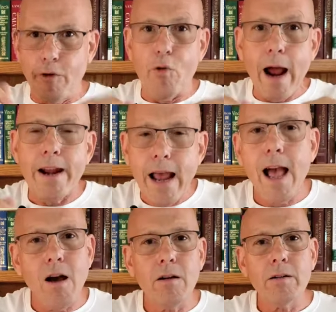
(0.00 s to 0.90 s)
for right
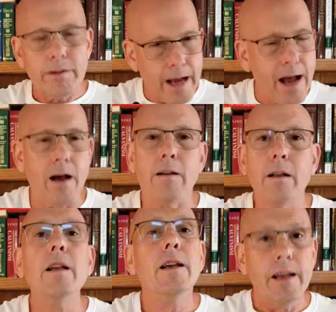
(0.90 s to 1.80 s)
now,
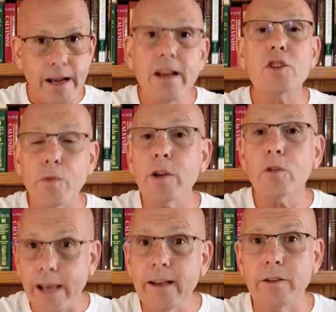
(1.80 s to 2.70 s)

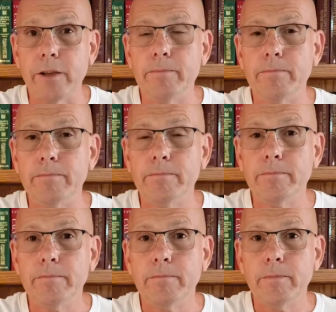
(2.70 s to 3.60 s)
Israel killed him.
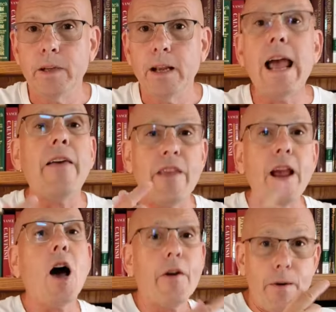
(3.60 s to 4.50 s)
And
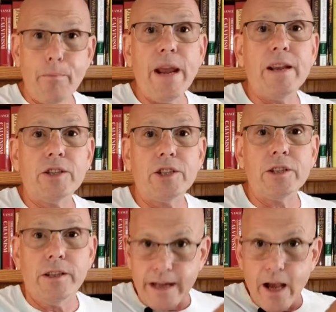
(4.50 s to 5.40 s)
they on the
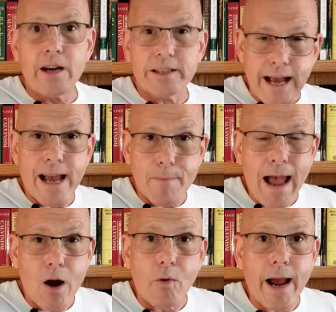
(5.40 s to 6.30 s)
bench, they on a
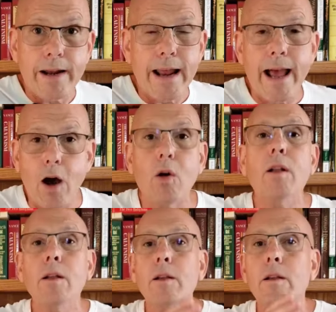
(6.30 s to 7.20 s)
timeout right now
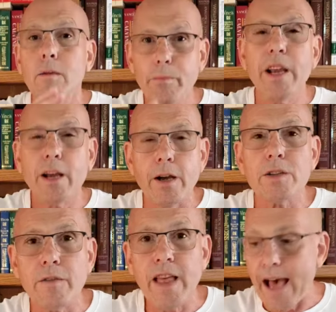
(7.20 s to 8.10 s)

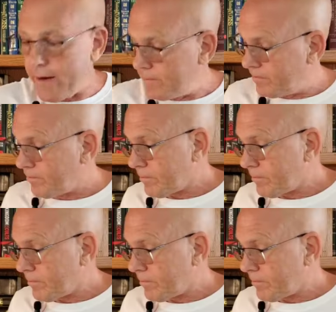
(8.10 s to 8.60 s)
because of that.